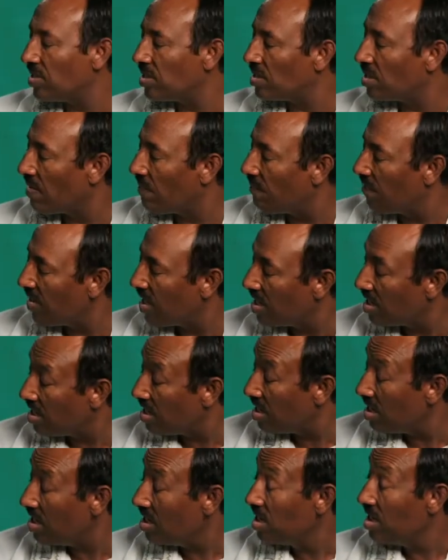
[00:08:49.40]
it is a
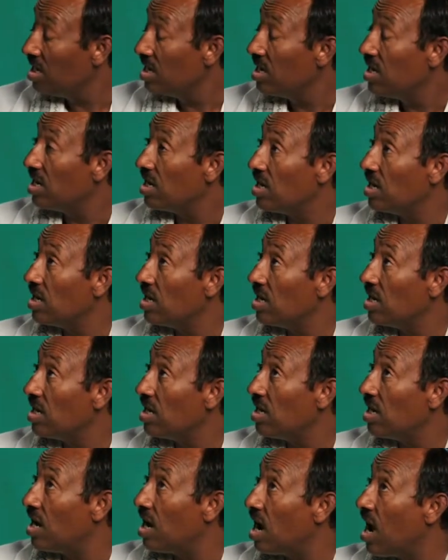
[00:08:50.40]
very
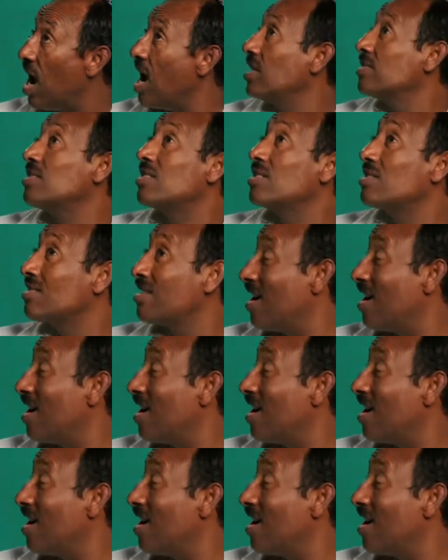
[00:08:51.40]
uh, other